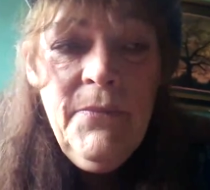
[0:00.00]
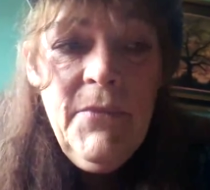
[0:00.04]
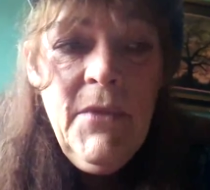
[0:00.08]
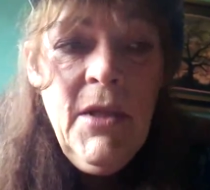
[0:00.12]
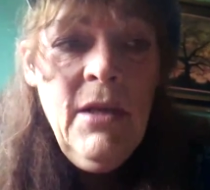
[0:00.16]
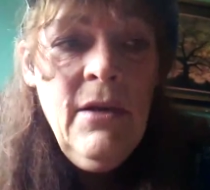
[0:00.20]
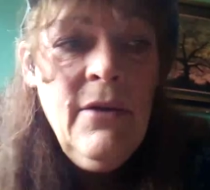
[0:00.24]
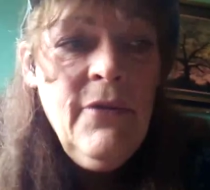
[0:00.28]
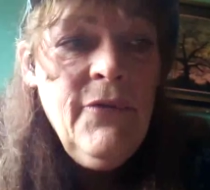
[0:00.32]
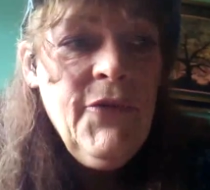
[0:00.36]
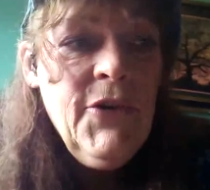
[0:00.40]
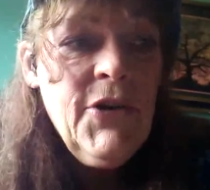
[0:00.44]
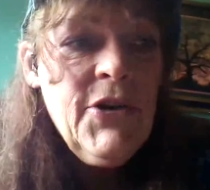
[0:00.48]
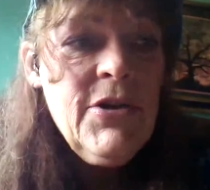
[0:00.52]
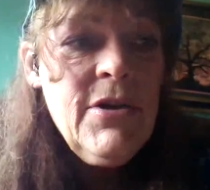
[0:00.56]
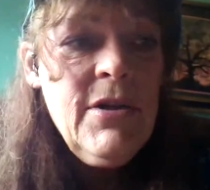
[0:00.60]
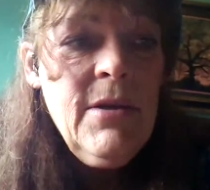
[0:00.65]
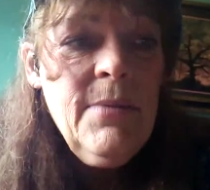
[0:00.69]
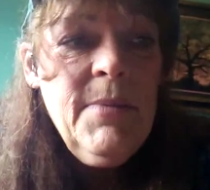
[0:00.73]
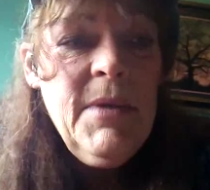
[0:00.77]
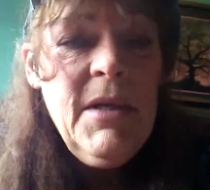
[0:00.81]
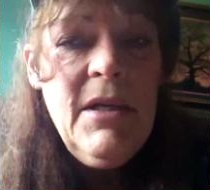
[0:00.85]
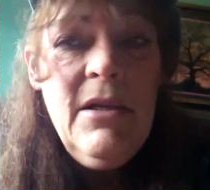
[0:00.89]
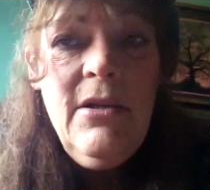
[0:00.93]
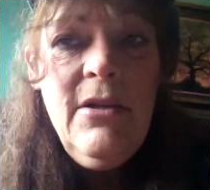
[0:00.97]
Uh, first
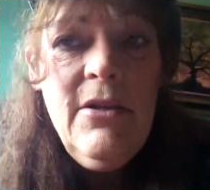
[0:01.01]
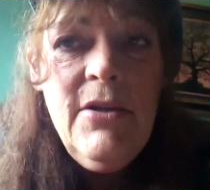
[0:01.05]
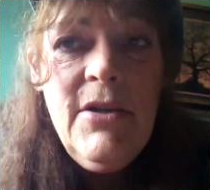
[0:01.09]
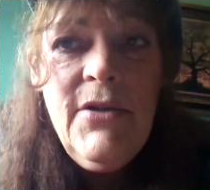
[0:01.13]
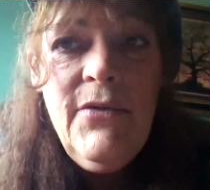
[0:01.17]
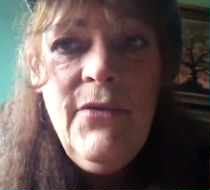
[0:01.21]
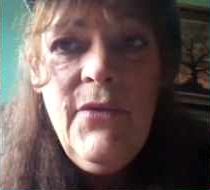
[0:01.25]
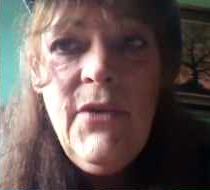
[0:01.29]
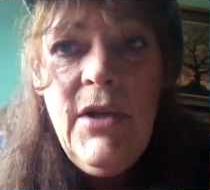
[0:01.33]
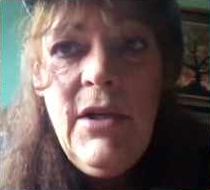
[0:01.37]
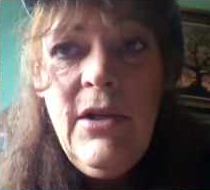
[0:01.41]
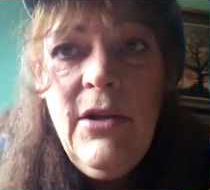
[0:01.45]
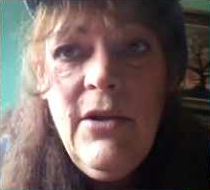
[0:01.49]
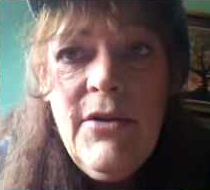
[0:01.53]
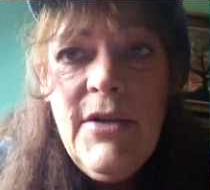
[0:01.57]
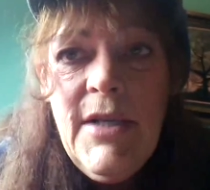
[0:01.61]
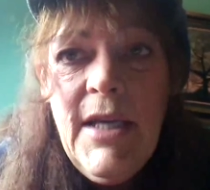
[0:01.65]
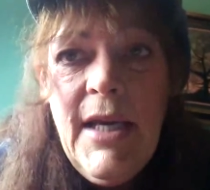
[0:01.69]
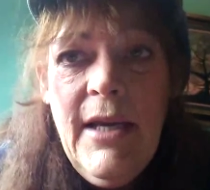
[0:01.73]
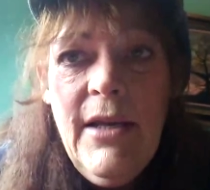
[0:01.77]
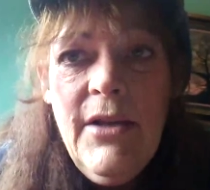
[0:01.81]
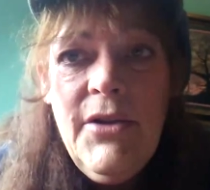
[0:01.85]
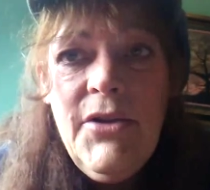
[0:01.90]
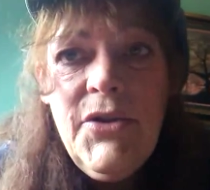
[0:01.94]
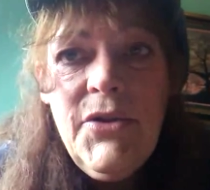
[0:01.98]
I'm going to do some videos
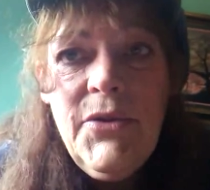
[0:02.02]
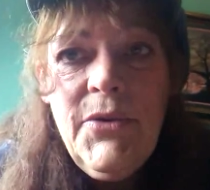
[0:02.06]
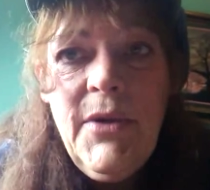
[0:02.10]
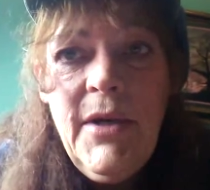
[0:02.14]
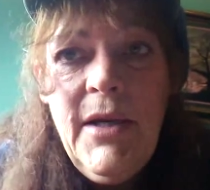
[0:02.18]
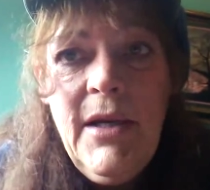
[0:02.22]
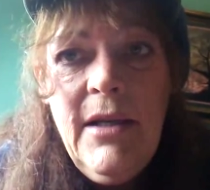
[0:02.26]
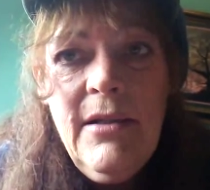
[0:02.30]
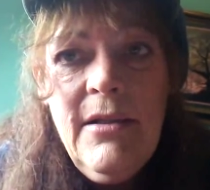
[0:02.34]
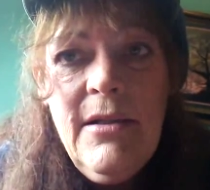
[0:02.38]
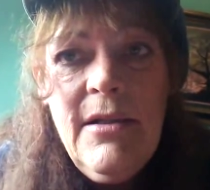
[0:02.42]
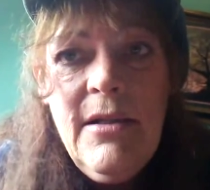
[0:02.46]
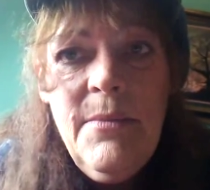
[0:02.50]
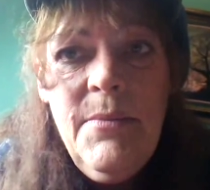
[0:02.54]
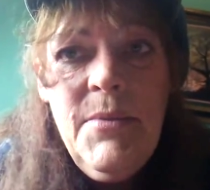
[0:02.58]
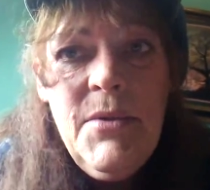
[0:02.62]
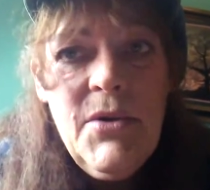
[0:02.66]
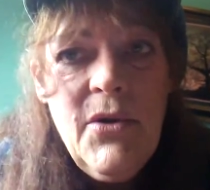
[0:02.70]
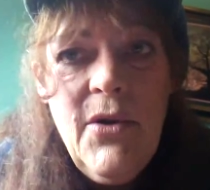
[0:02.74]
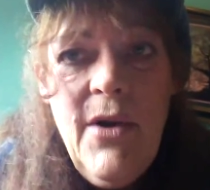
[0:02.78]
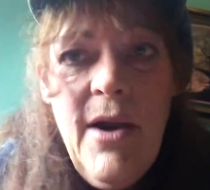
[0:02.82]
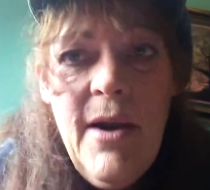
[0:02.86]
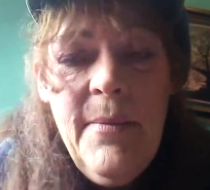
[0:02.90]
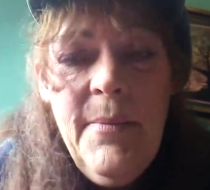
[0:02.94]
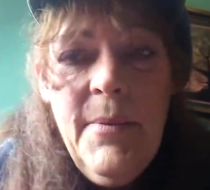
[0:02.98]
answering
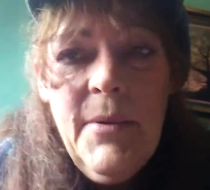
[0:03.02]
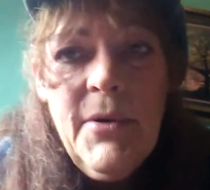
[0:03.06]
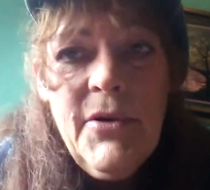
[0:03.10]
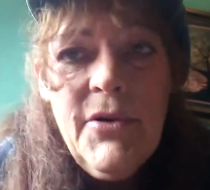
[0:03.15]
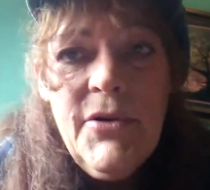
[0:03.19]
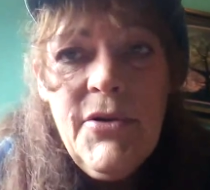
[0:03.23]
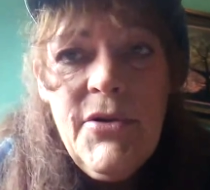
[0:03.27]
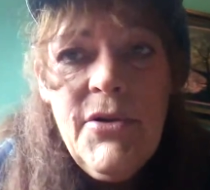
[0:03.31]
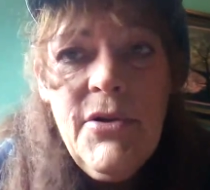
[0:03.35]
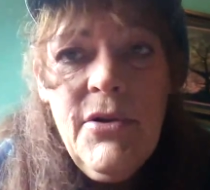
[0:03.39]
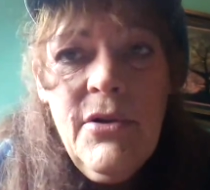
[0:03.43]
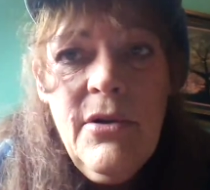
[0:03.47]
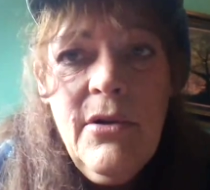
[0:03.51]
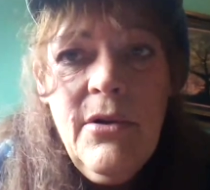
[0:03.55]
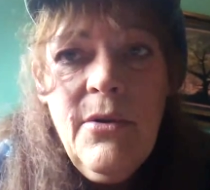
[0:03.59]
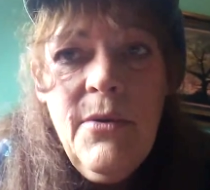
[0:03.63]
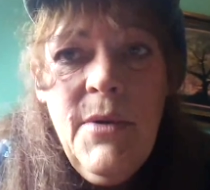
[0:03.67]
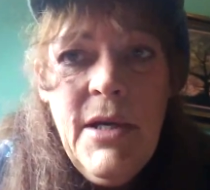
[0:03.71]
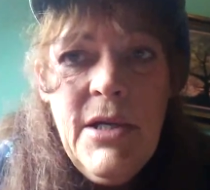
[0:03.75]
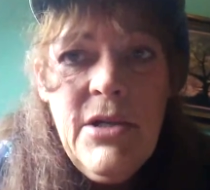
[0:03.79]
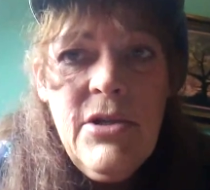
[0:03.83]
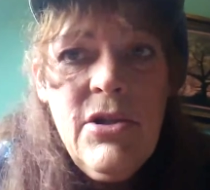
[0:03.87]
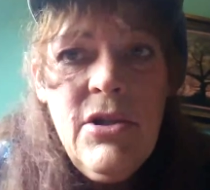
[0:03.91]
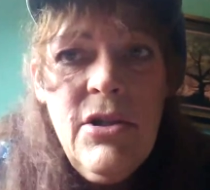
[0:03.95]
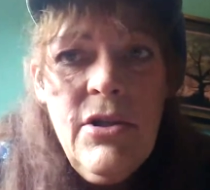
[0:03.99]
subscribers'
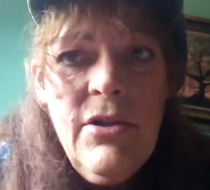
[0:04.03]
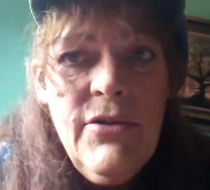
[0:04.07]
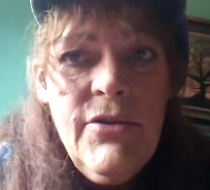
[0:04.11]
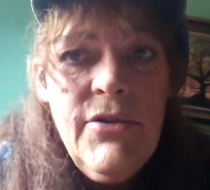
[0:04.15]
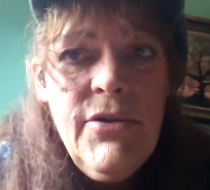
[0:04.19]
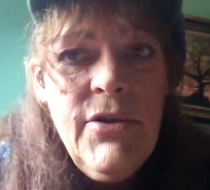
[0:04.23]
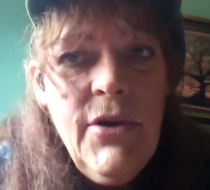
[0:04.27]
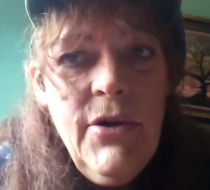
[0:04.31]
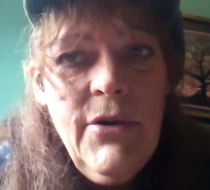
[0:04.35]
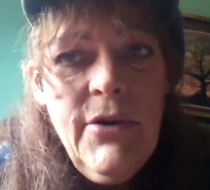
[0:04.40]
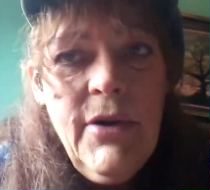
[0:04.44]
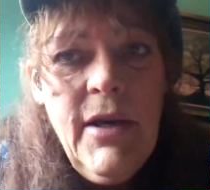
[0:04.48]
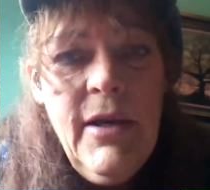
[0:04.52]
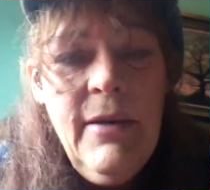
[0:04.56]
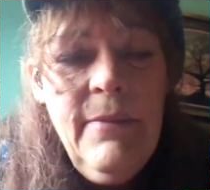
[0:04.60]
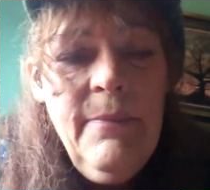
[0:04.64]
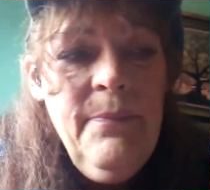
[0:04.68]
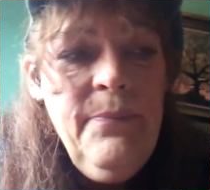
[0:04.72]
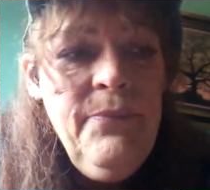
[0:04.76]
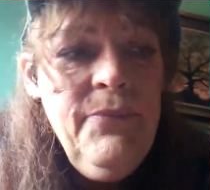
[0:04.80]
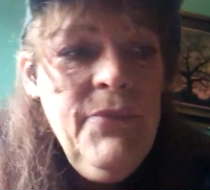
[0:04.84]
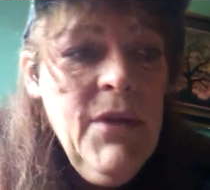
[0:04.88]
questions, okay?